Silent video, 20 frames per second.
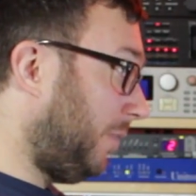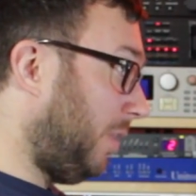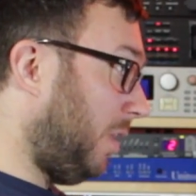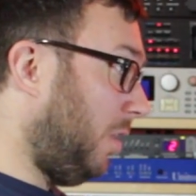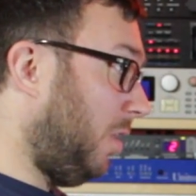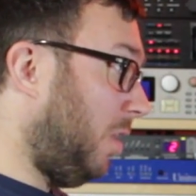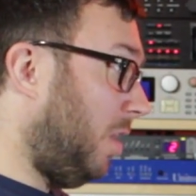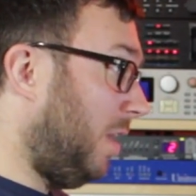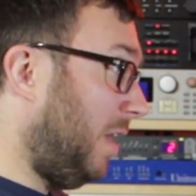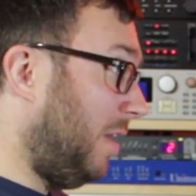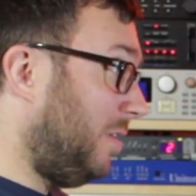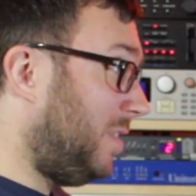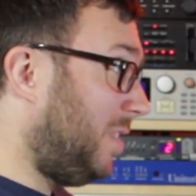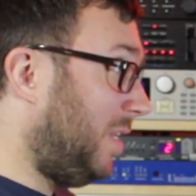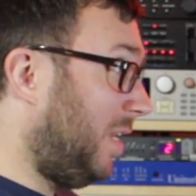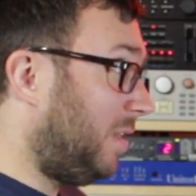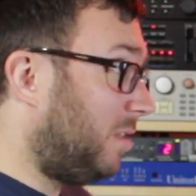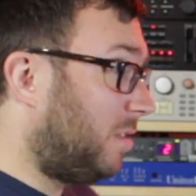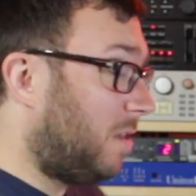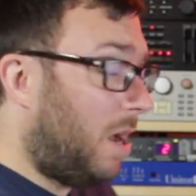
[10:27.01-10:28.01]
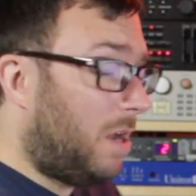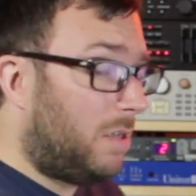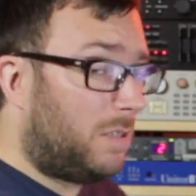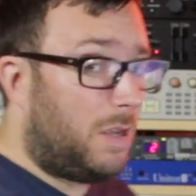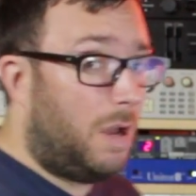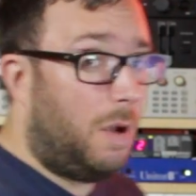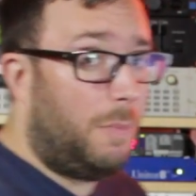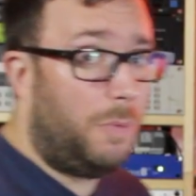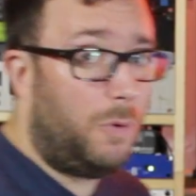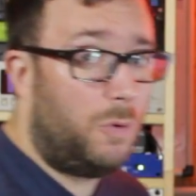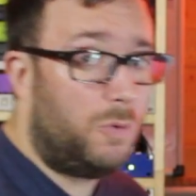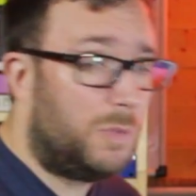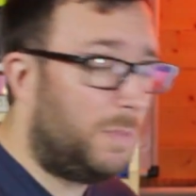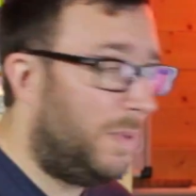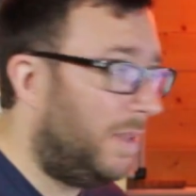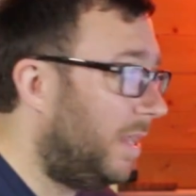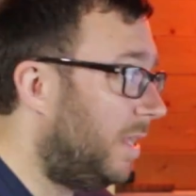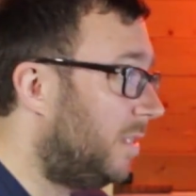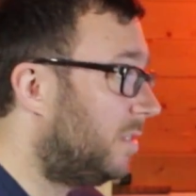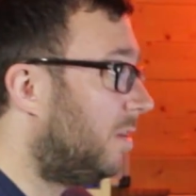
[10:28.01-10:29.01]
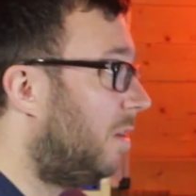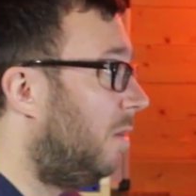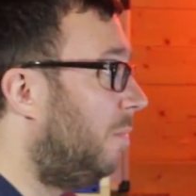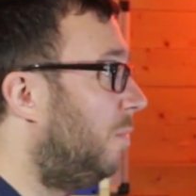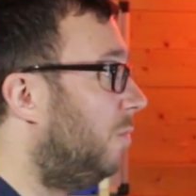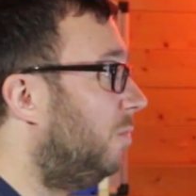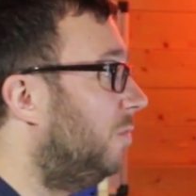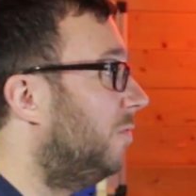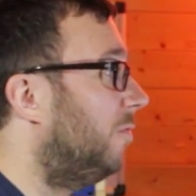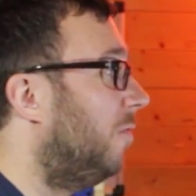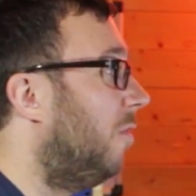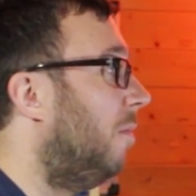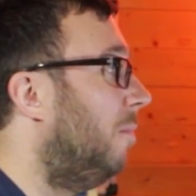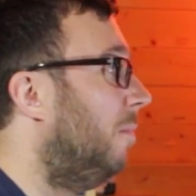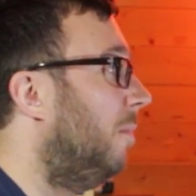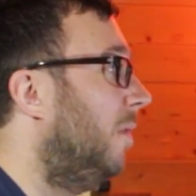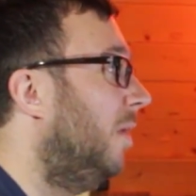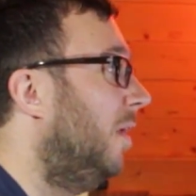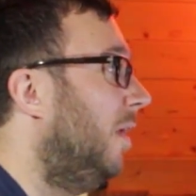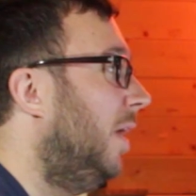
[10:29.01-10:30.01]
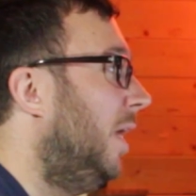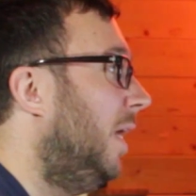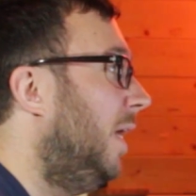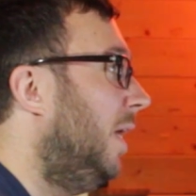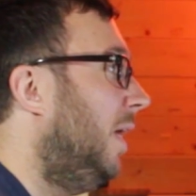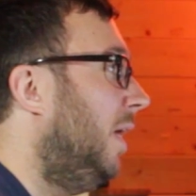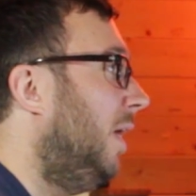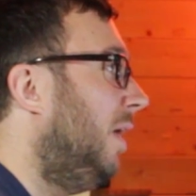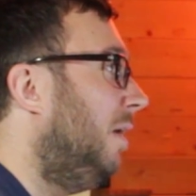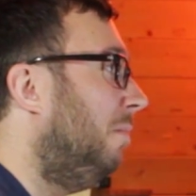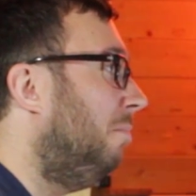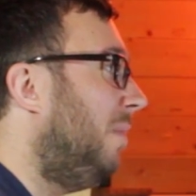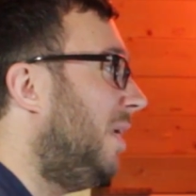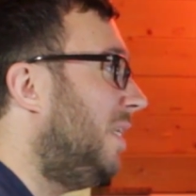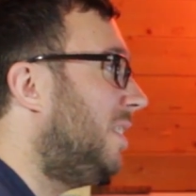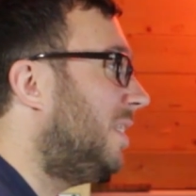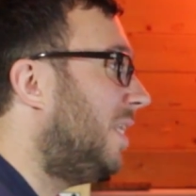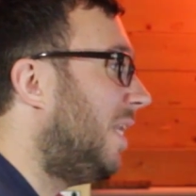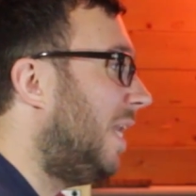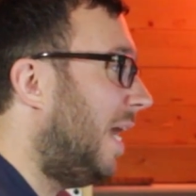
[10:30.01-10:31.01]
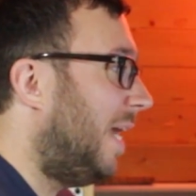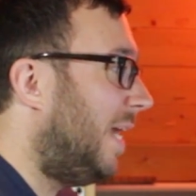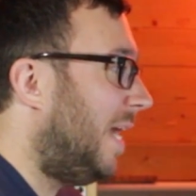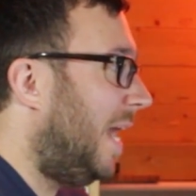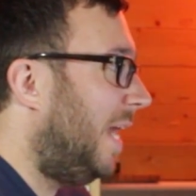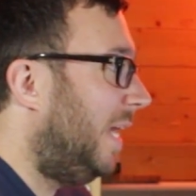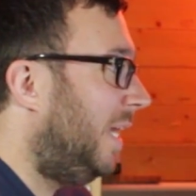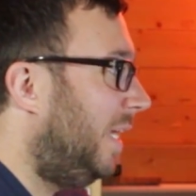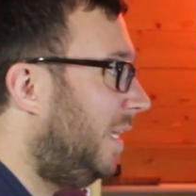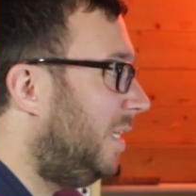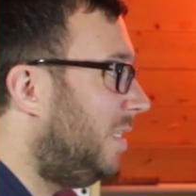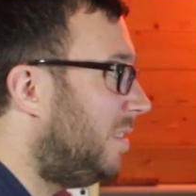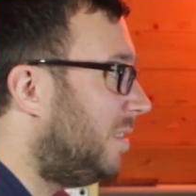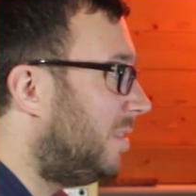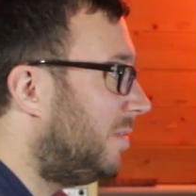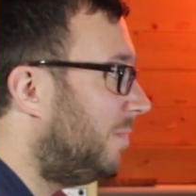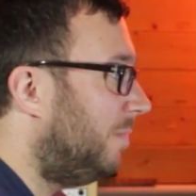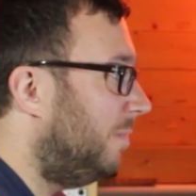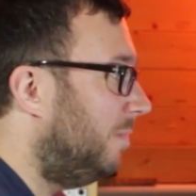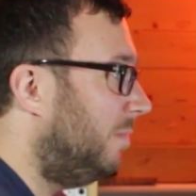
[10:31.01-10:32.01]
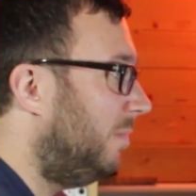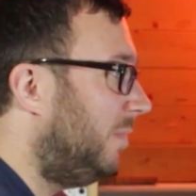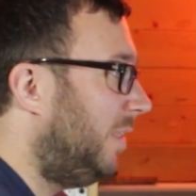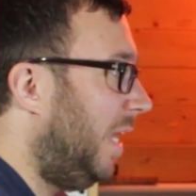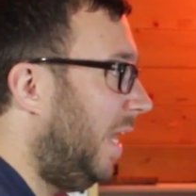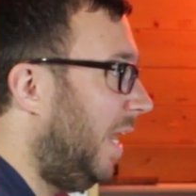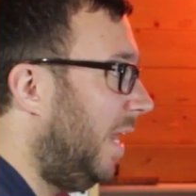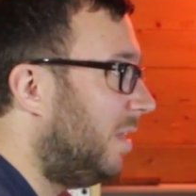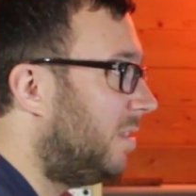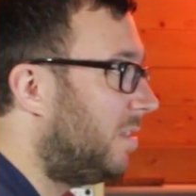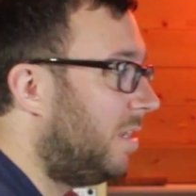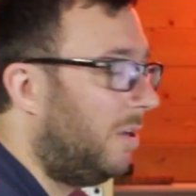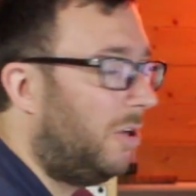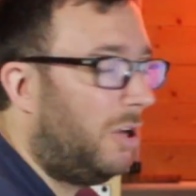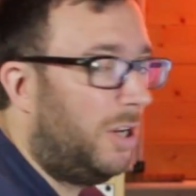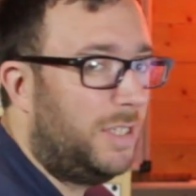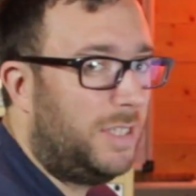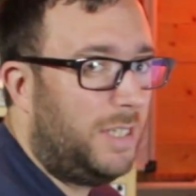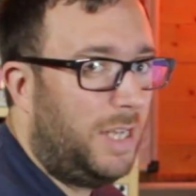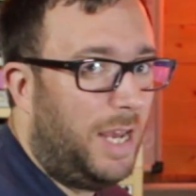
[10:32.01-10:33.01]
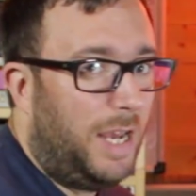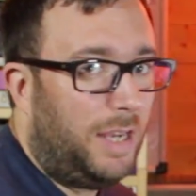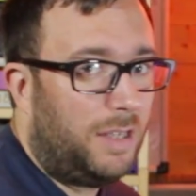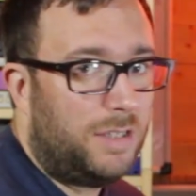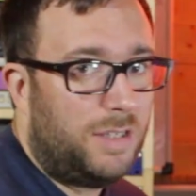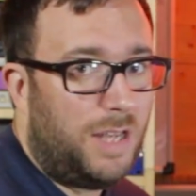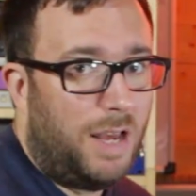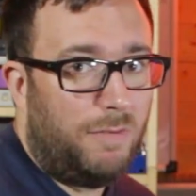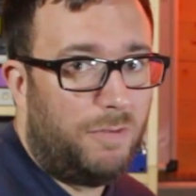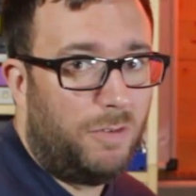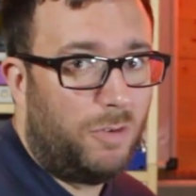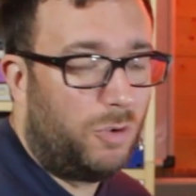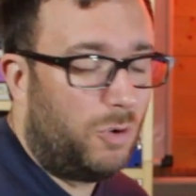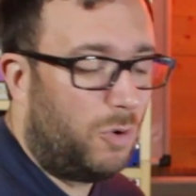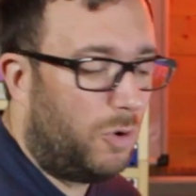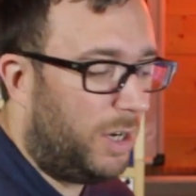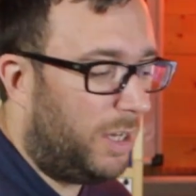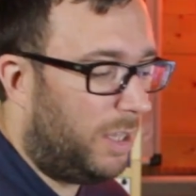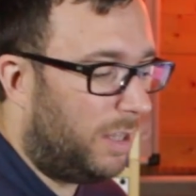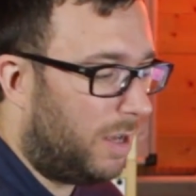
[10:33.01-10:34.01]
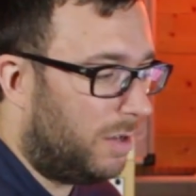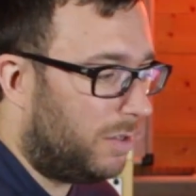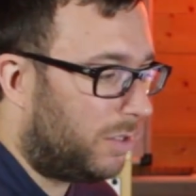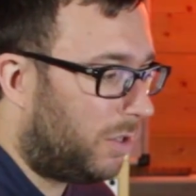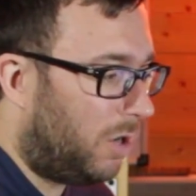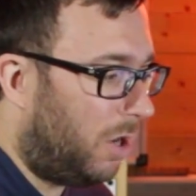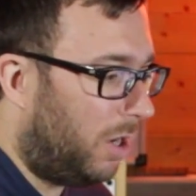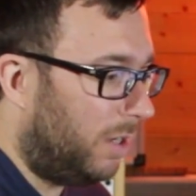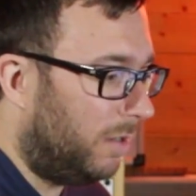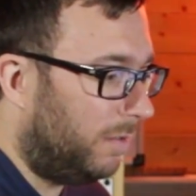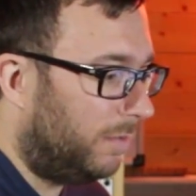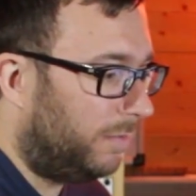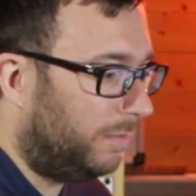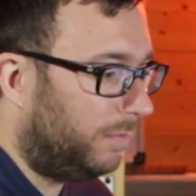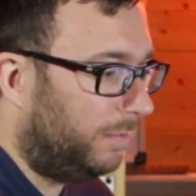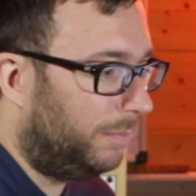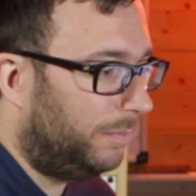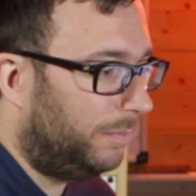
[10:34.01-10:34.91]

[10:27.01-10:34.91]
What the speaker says: A lot of those things are samples, but they're samples from mid to late 80s gear, so like DX7 or any of those kind of